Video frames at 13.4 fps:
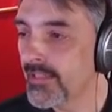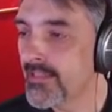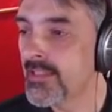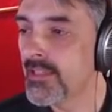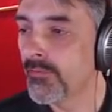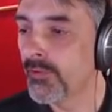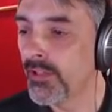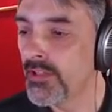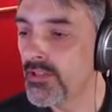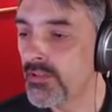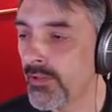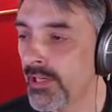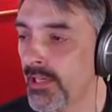different
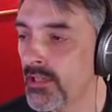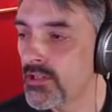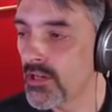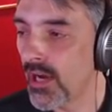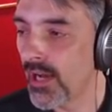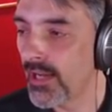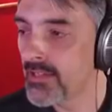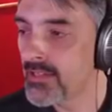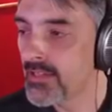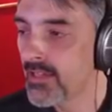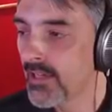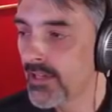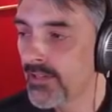screenshots
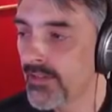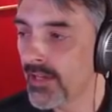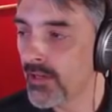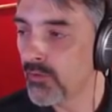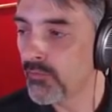that are